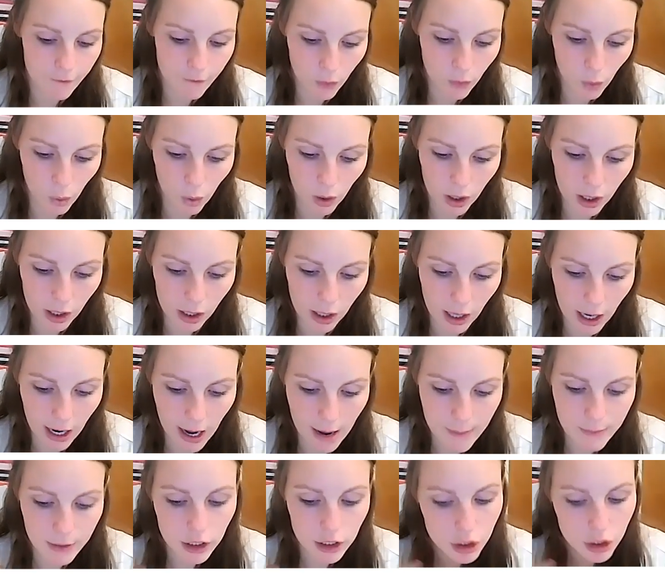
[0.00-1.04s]
for
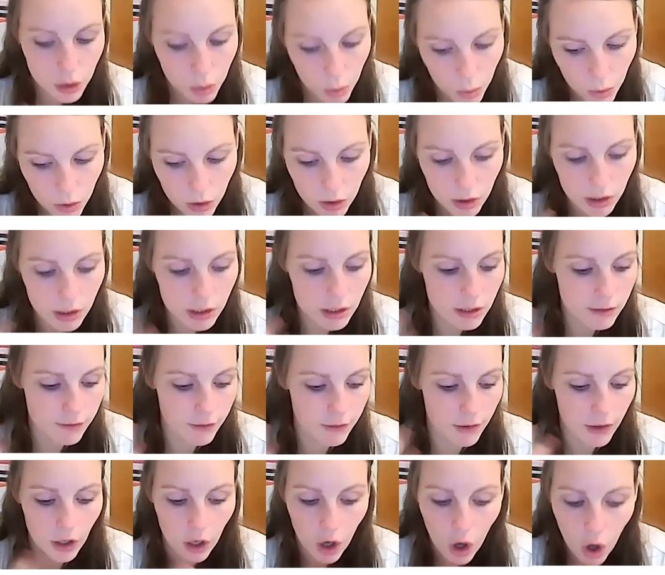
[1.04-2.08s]
their tools,
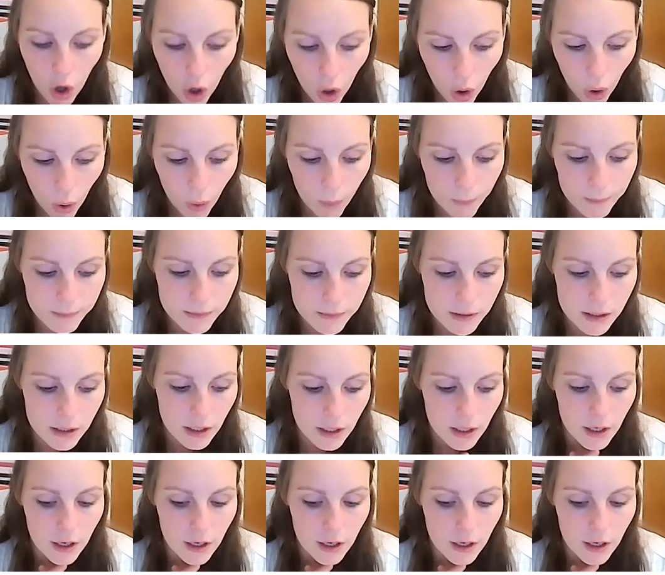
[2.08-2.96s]
for their homes,